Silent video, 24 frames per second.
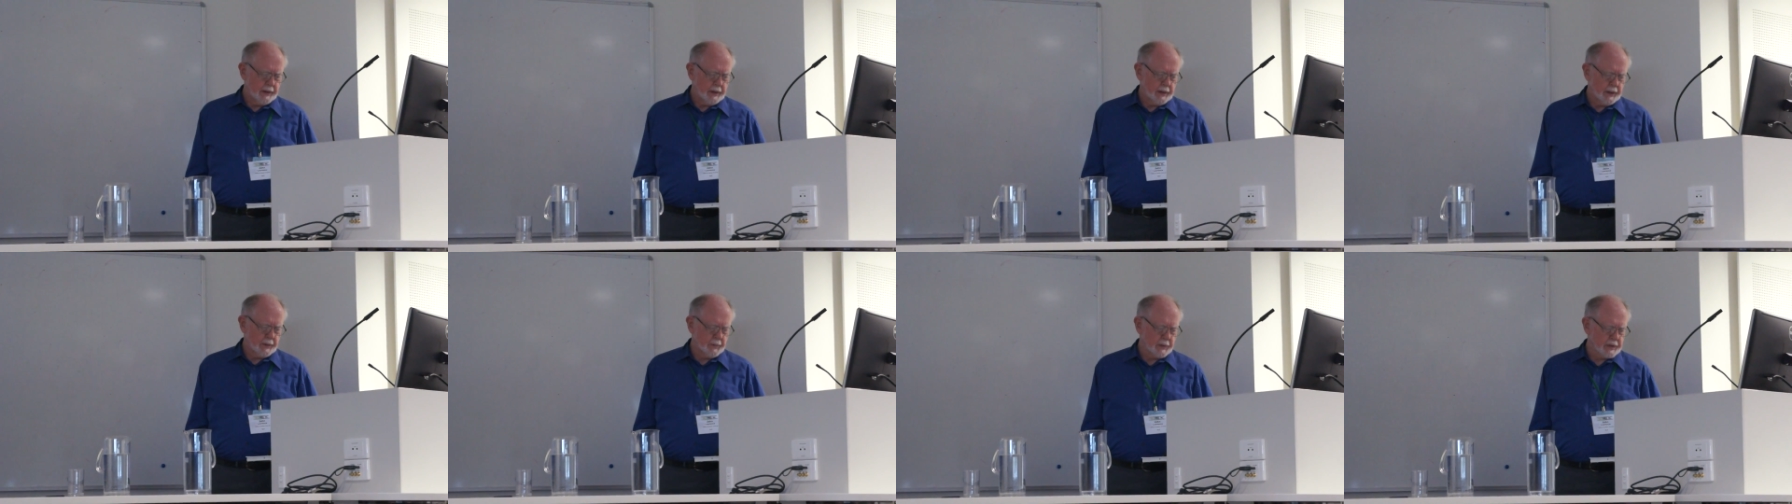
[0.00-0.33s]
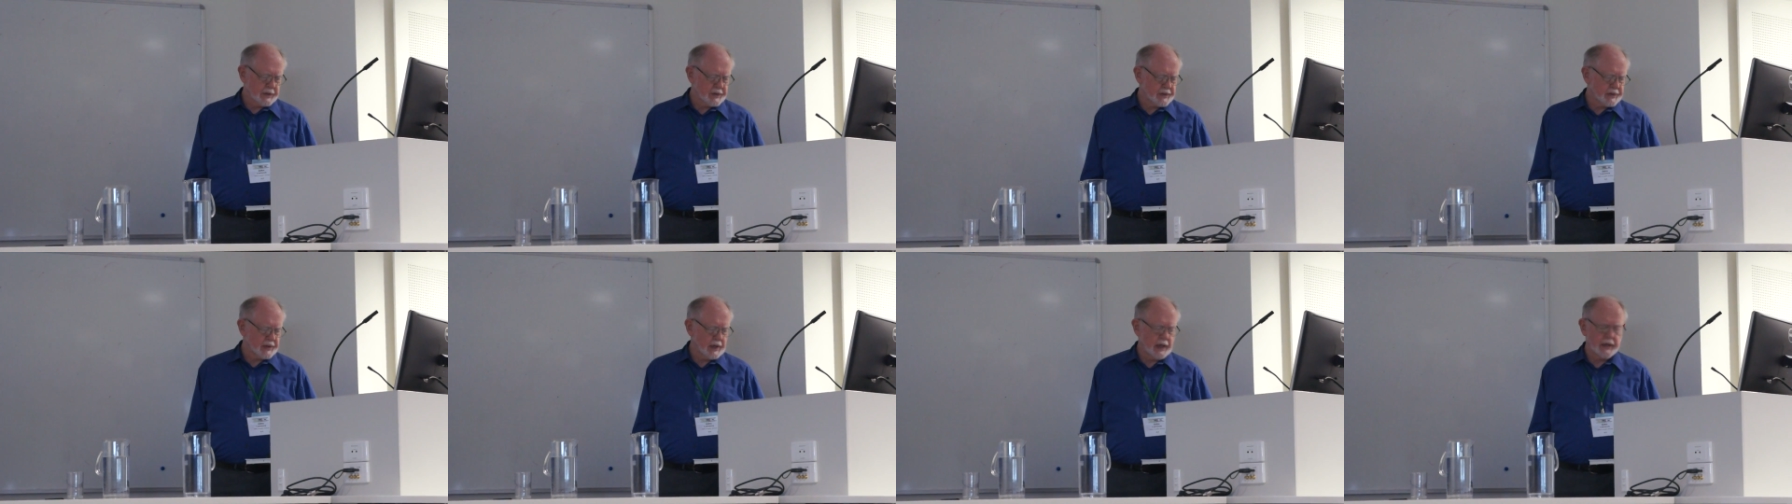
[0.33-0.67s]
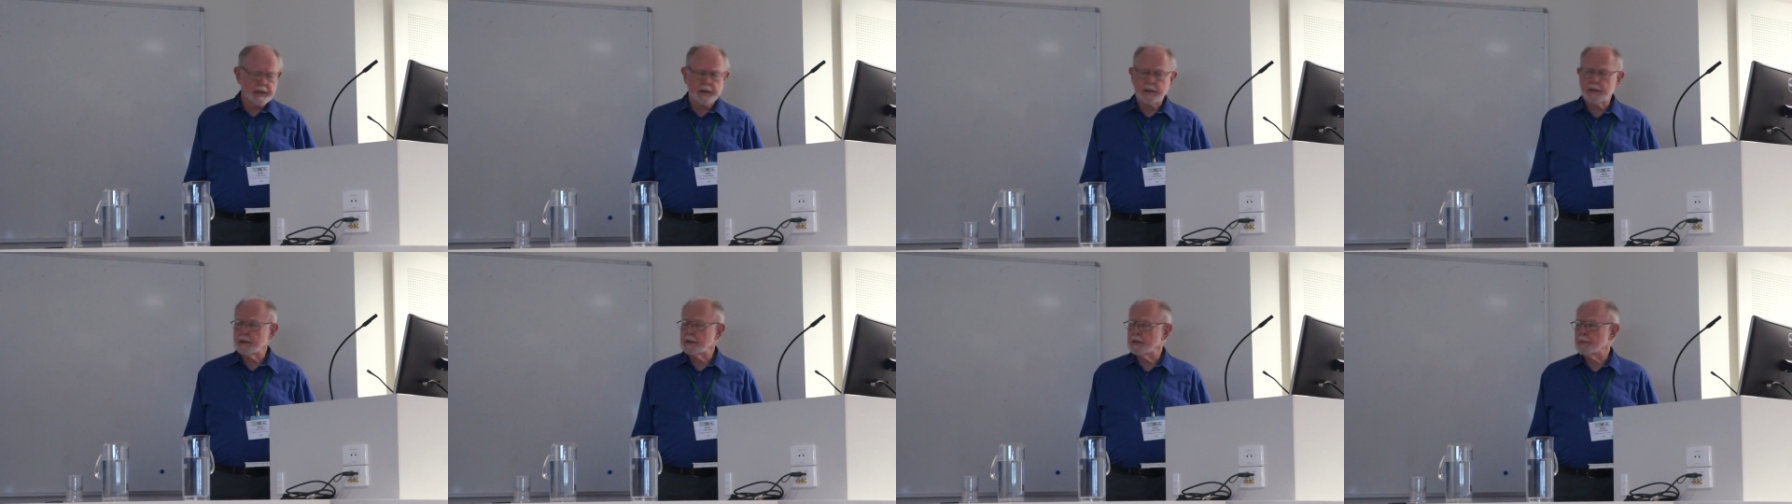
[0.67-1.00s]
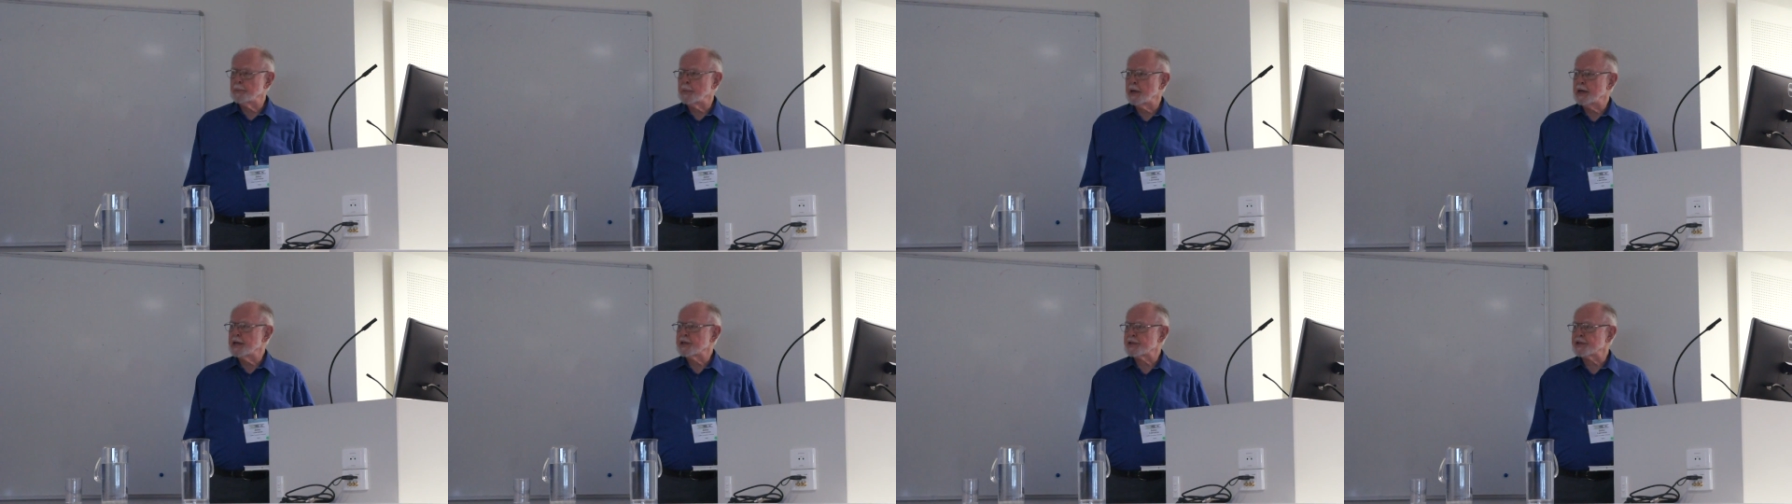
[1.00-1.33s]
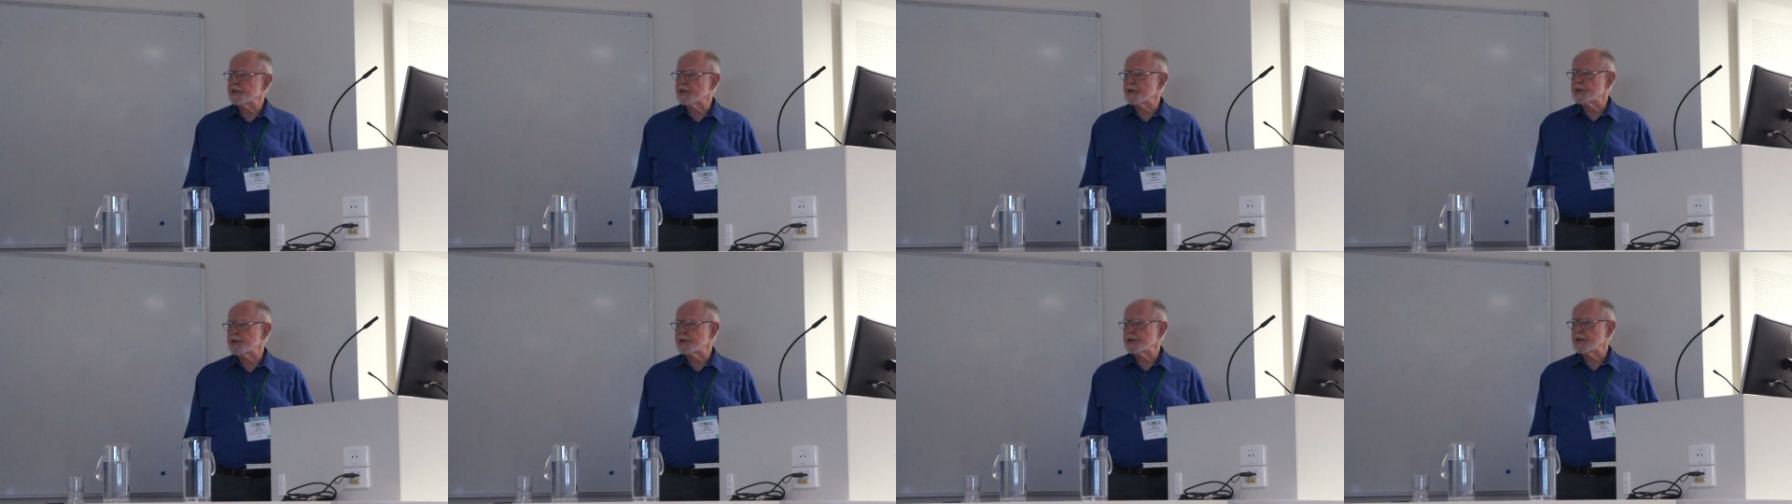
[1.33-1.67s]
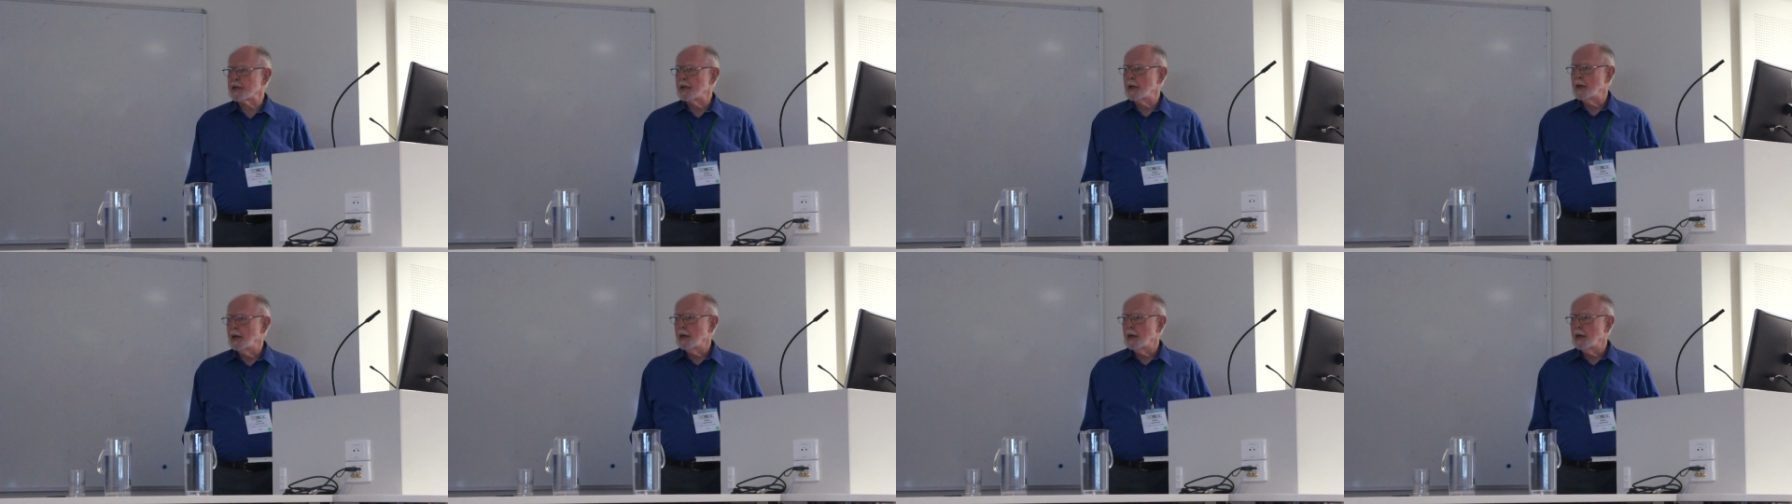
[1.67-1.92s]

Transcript: and were decided on the basis